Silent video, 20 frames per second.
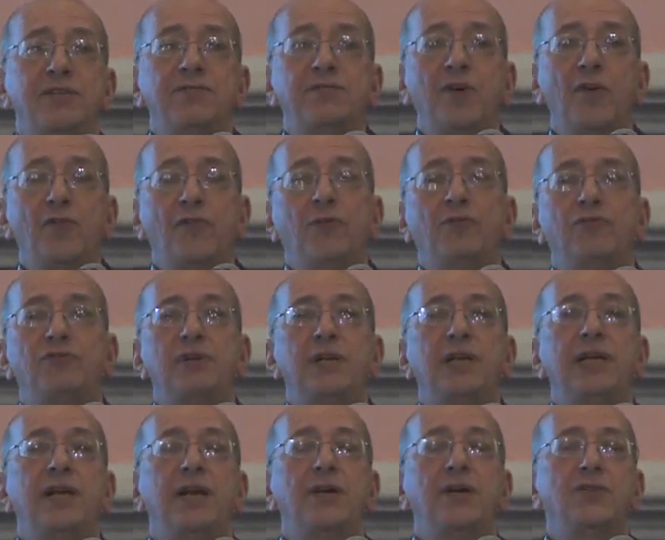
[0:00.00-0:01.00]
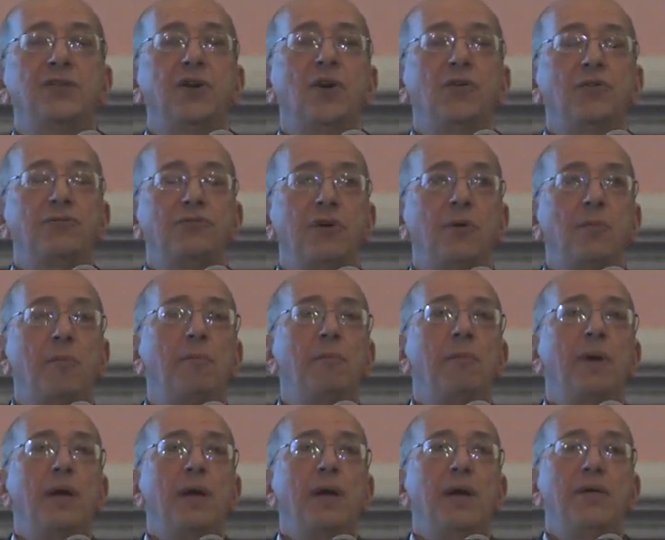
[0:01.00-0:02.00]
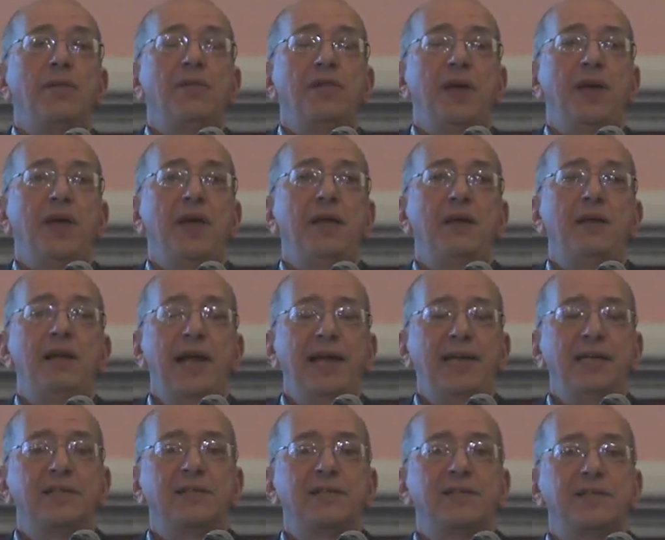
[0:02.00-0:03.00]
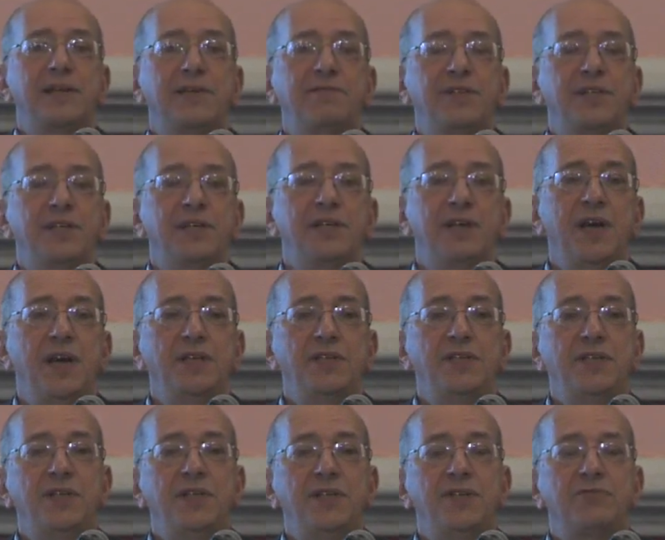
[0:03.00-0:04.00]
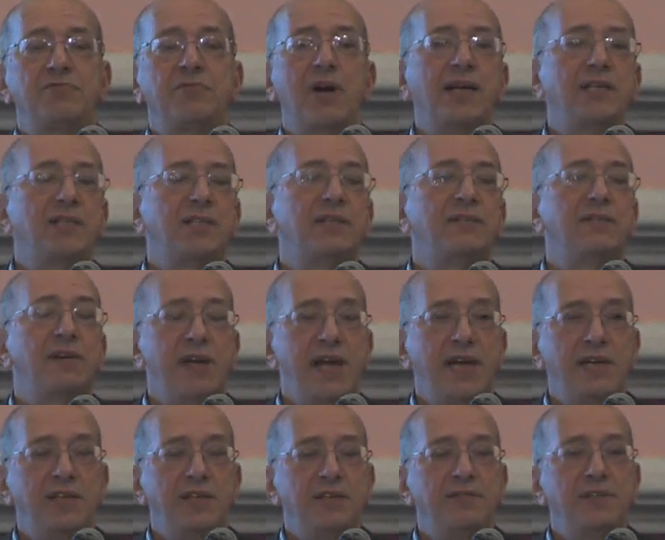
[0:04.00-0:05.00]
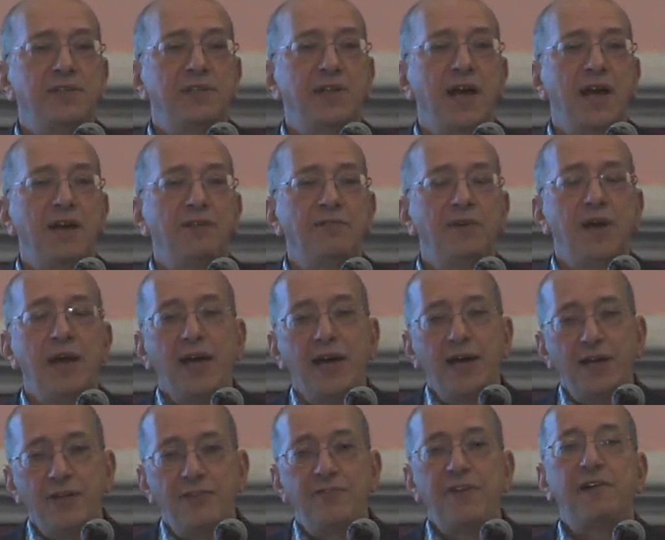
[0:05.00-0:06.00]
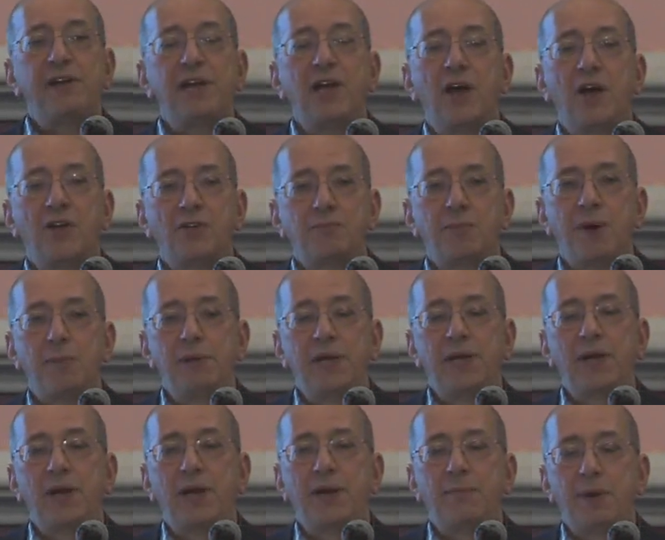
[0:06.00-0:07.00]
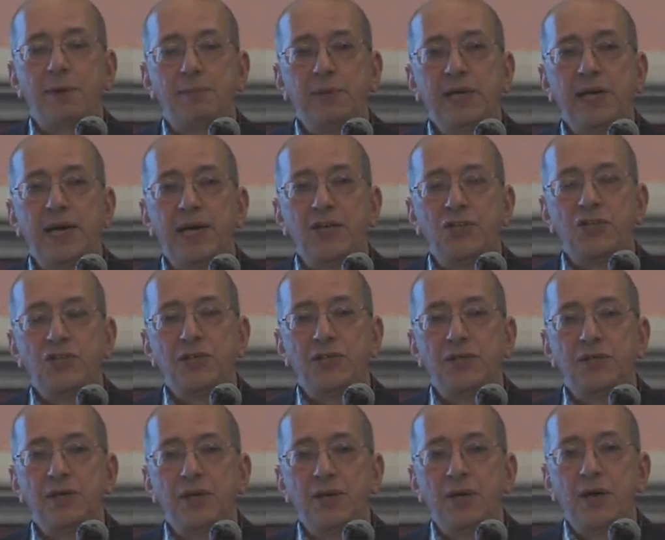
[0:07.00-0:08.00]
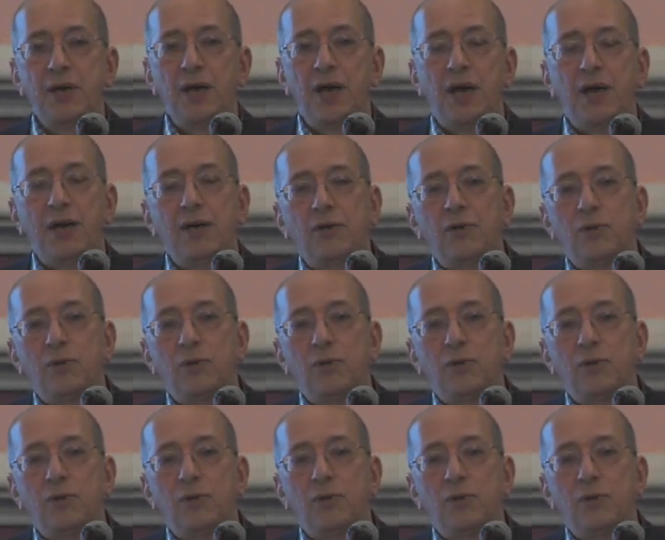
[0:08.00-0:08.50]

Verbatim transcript: in fossils really goes on from the late 1790s right to the very end of his life. His very last public, publication, uh,